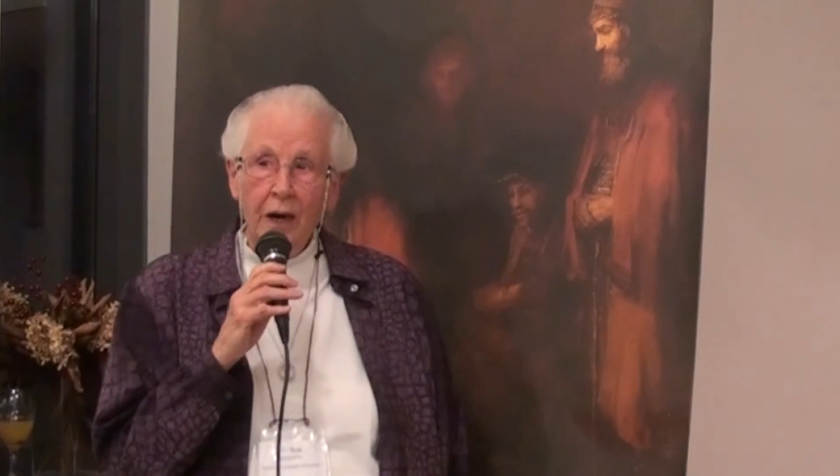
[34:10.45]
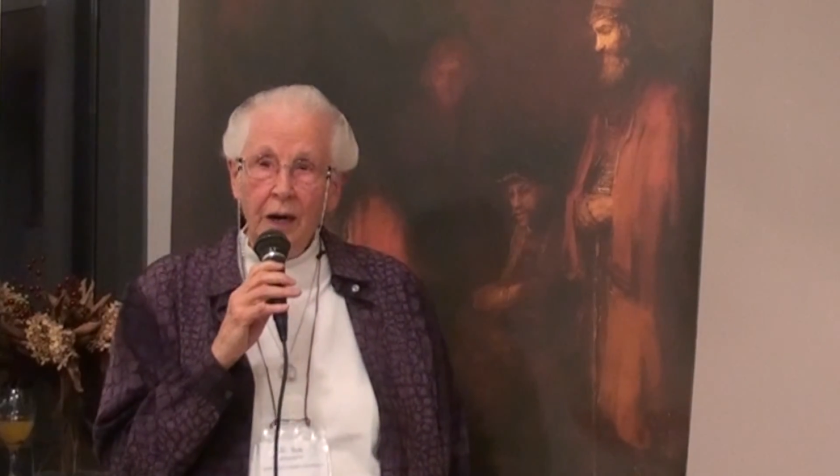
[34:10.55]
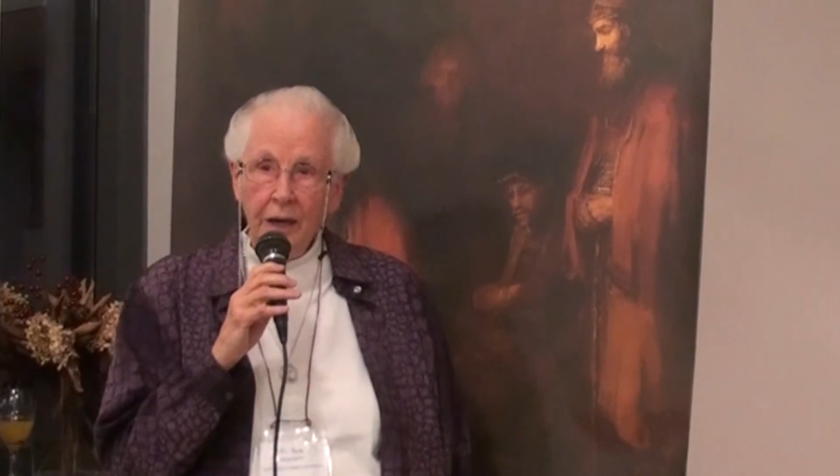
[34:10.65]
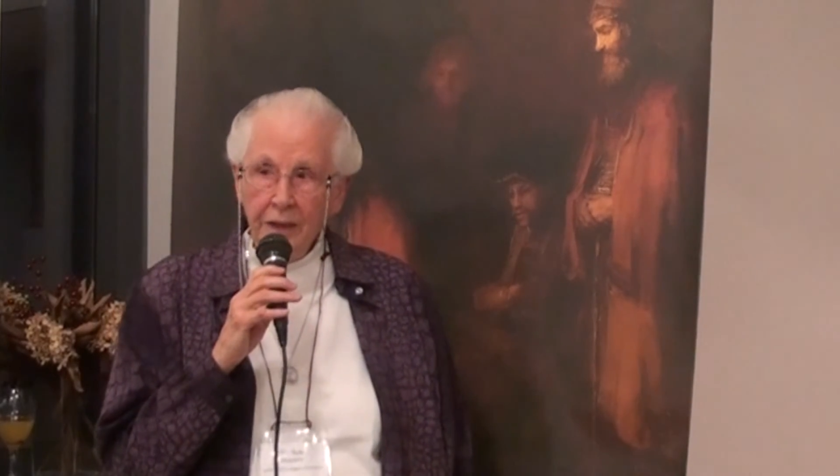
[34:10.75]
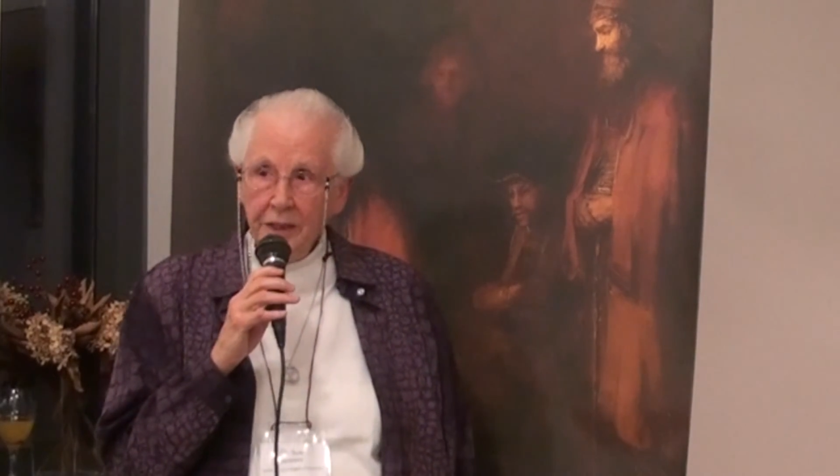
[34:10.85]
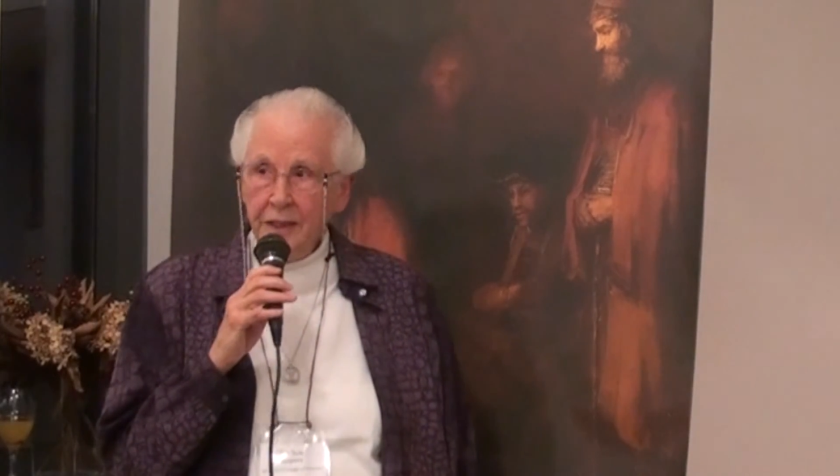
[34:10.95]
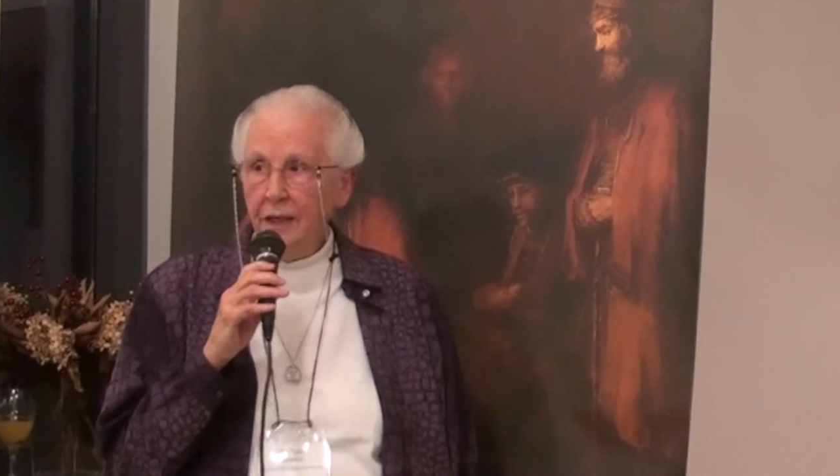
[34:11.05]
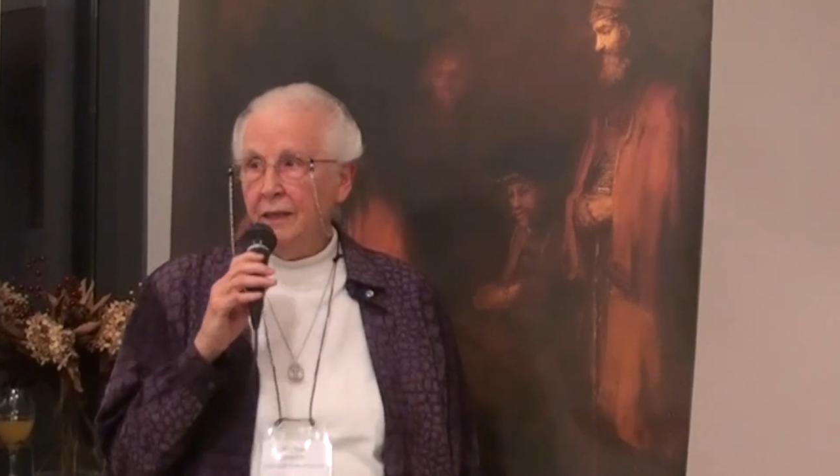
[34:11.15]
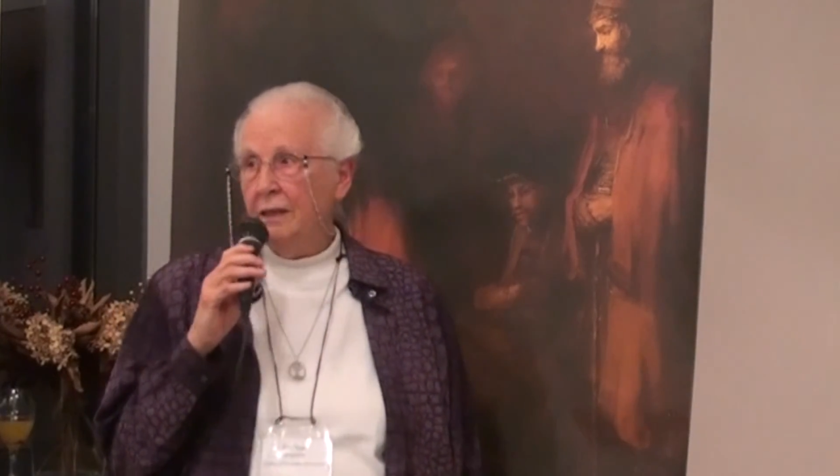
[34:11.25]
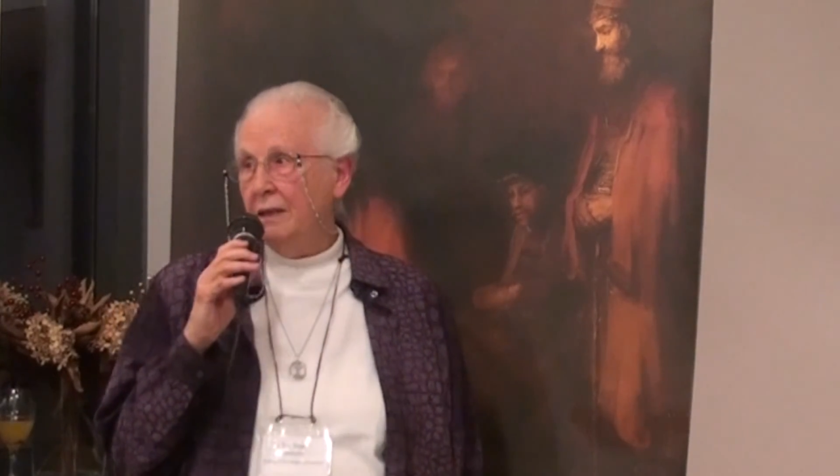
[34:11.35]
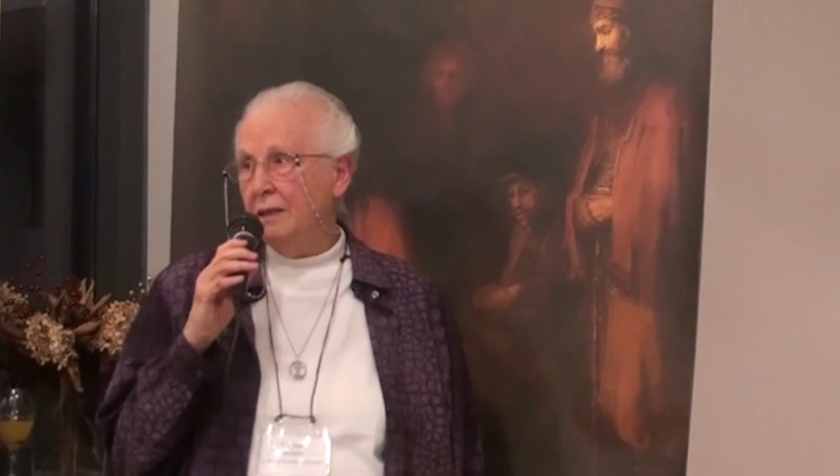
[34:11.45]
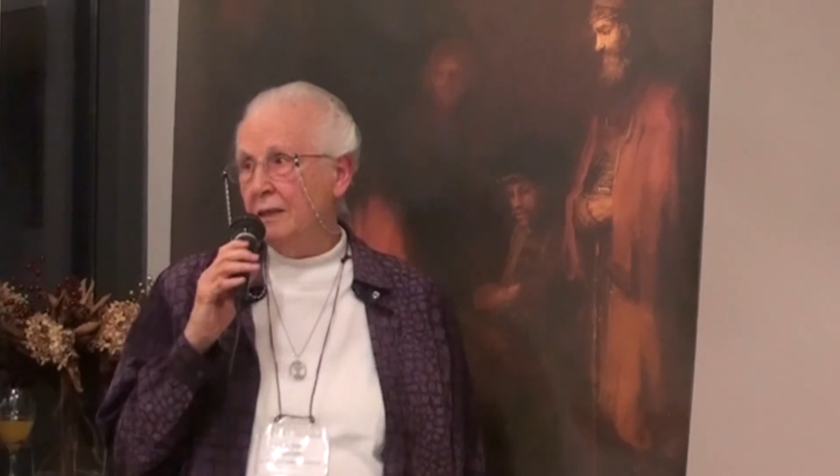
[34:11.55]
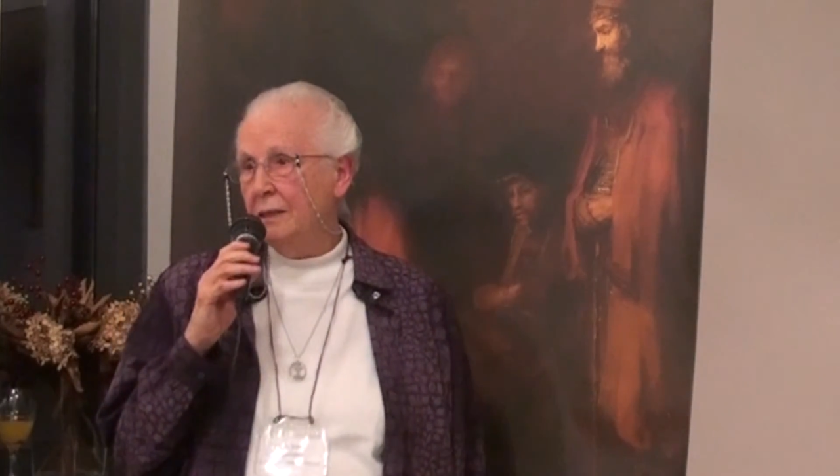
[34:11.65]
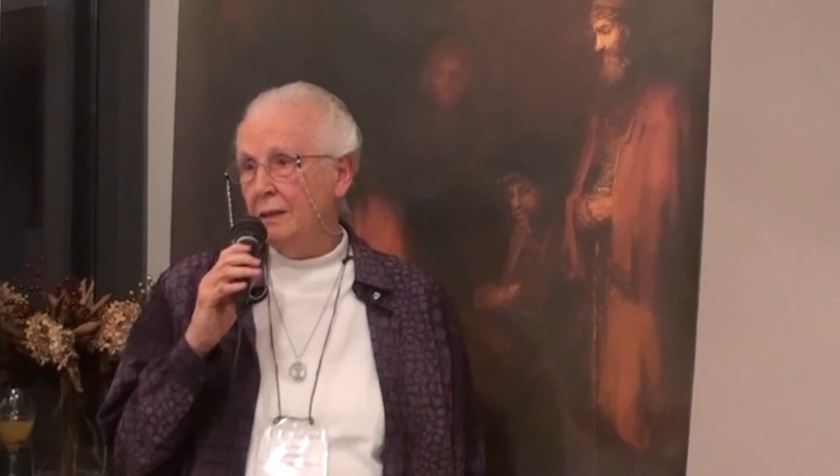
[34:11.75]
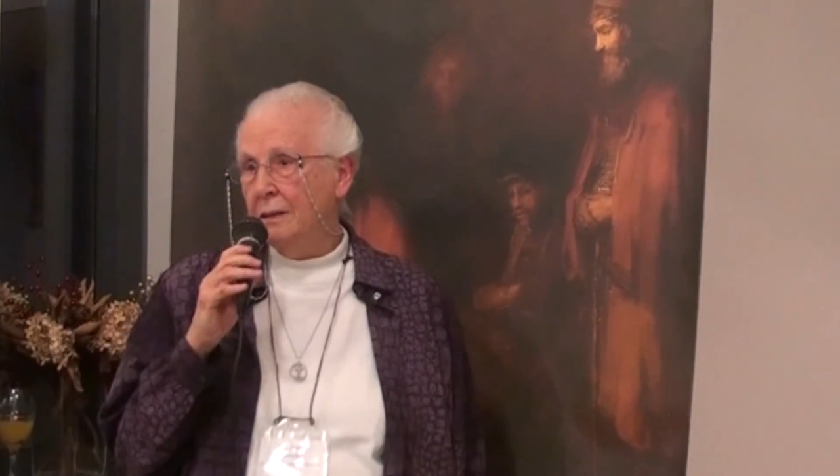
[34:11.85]
hearts into
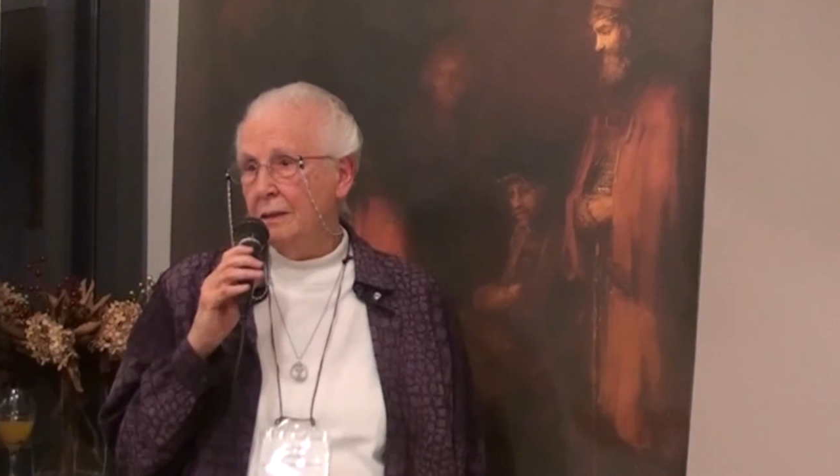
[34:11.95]
this.